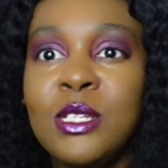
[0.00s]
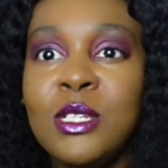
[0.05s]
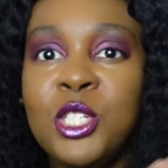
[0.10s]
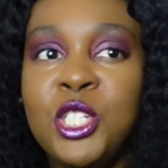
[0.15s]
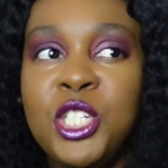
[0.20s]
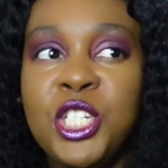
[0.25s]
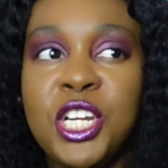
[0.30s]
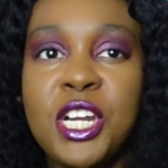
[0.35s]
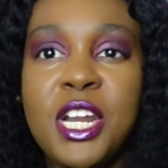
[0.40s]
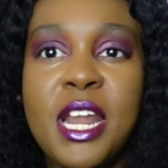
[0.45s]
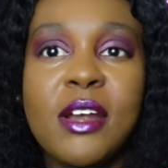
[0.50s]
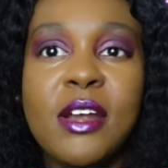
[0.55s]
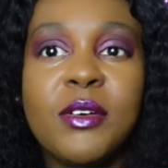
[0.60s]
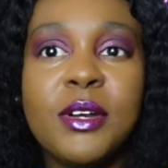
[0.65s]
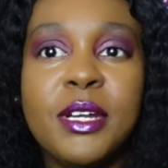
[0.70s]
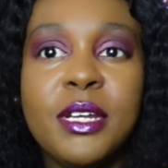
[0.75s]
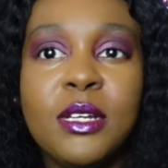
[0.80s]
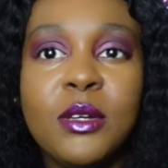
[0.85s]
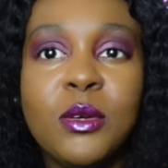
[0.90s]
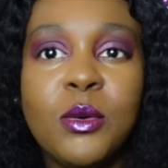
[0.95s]

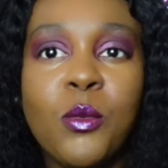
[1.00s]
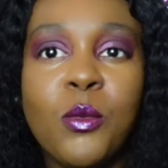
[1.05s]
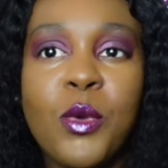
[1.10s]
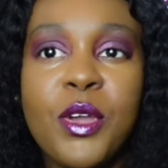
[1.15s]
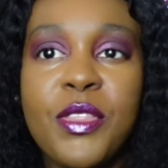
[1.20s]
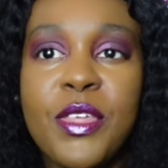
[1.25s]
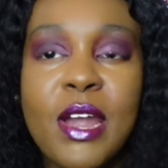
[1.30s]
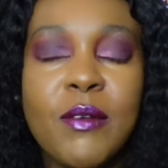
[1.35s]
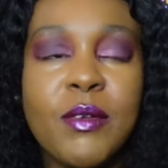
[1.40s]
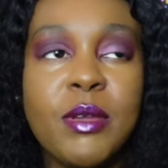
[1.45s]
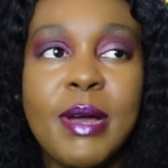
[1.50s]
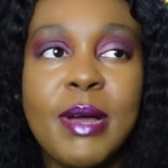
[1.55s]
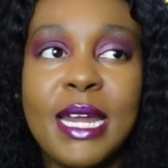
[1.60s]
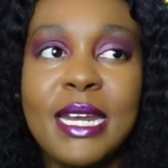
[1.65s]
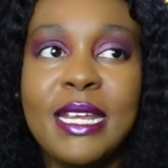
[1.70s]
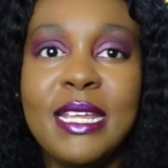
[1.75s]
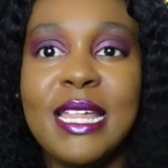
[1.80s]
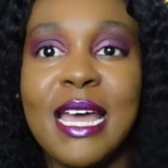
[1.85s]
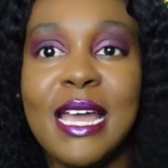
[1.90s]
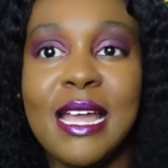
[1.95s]
generic with
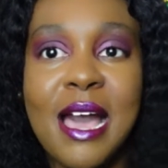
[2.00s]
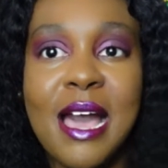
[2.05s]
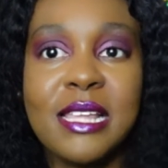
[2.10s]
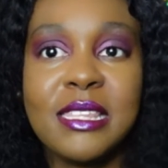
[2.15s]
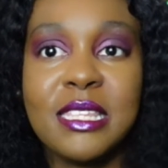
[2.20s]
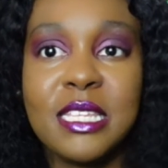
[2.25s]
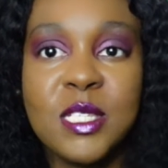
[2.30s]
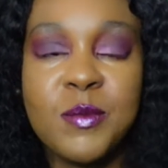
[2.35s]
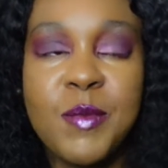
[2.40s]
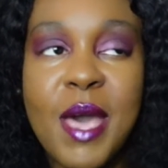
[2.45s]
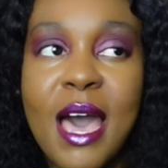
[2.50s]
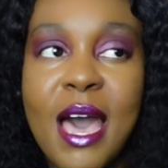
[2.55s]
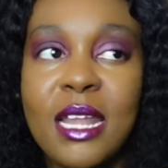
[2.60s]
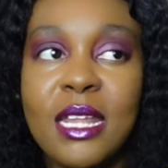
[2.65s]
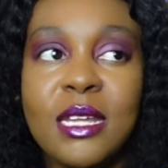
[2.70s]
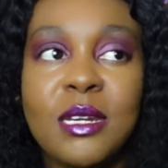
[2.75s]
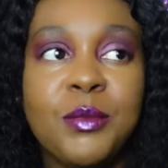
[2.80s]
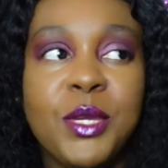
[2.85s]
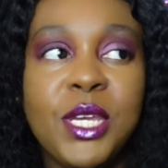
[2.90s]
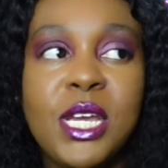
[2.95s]
everybody that got this
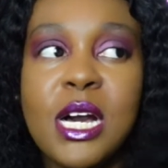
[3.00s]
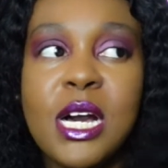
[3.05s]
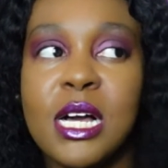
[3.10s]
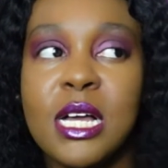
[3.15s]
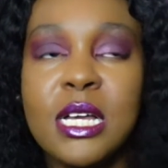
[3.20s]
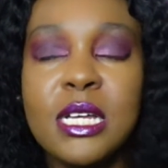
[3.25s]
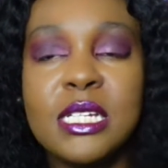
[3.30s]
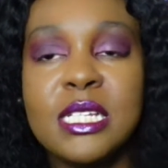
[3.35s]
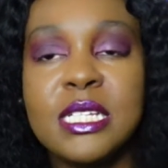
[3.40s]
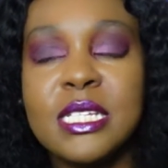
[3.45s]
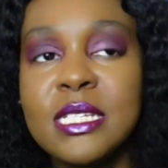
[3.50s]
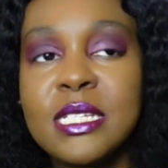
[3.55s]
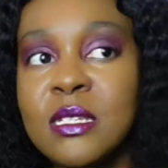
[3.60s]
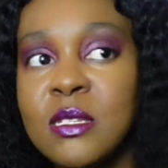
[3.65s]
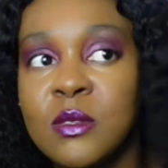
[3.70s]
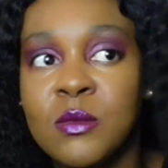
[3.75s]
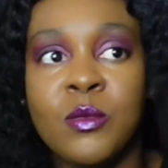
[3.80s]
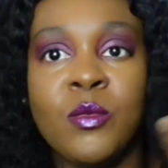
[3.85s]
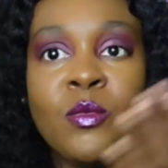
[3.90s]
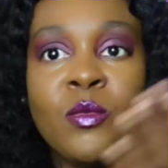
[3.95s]
palette, because